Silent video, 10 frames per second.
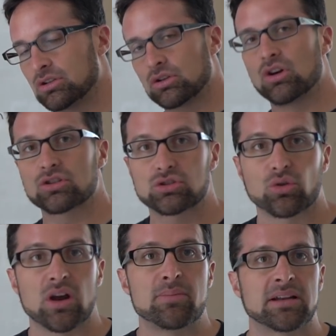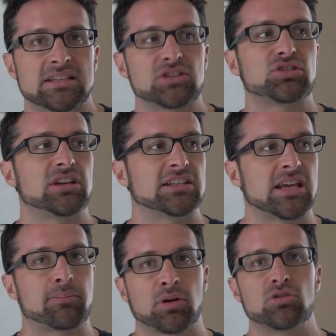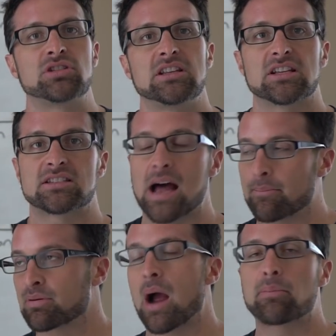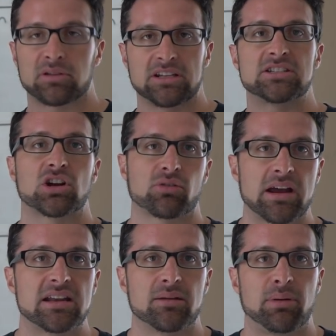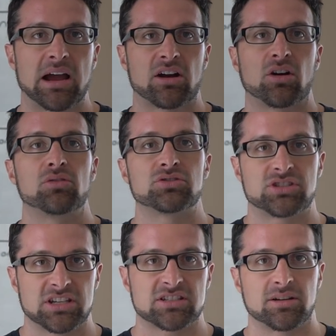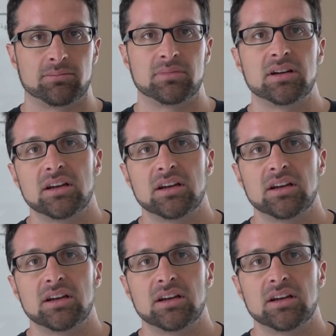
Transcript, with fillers: long story, but essentially it's a protein that's not properly degraded by our own system.